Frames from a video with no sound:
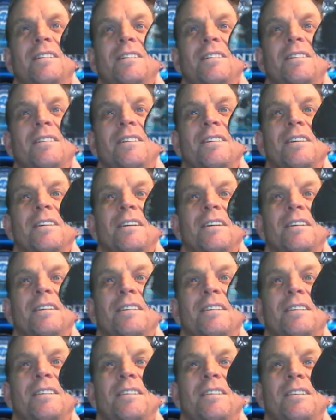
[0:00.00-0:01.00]
Yeah.
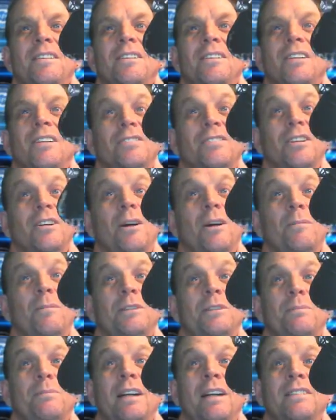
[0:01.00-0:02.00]
Lots of
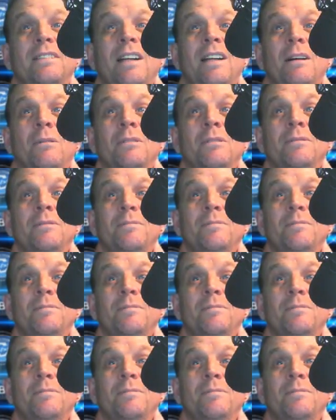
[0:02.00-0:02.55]
comments back to that one.